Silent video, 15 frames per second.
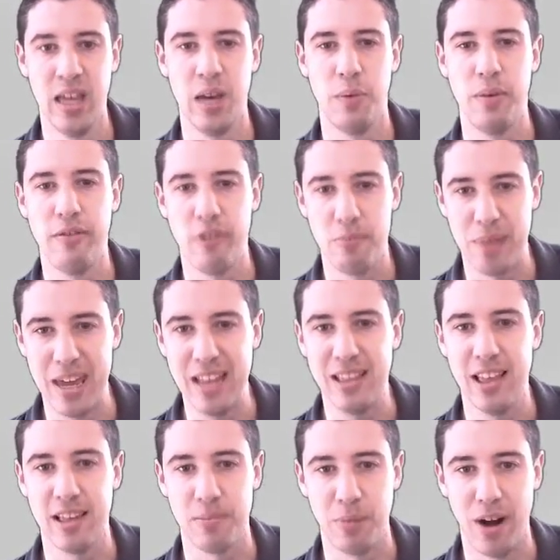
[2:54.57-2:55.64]
We repeat
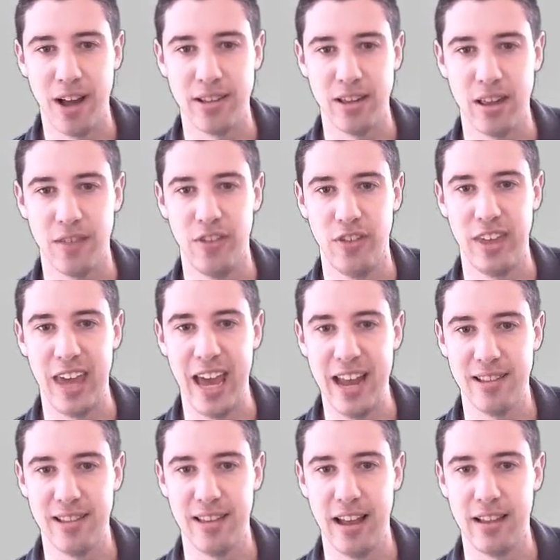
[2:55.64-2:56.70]
this process for the
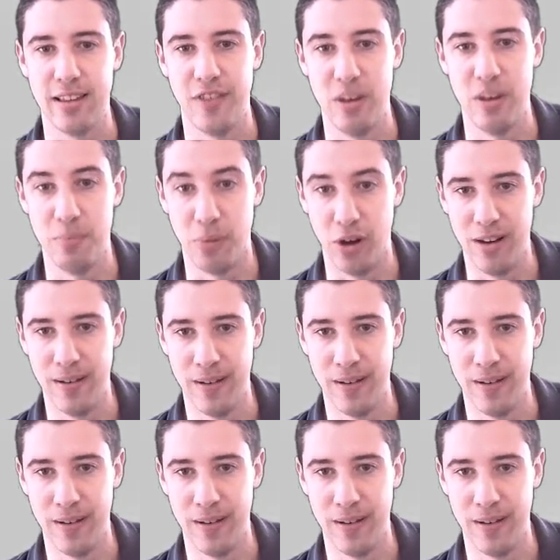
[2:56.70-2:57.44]
n sets of input.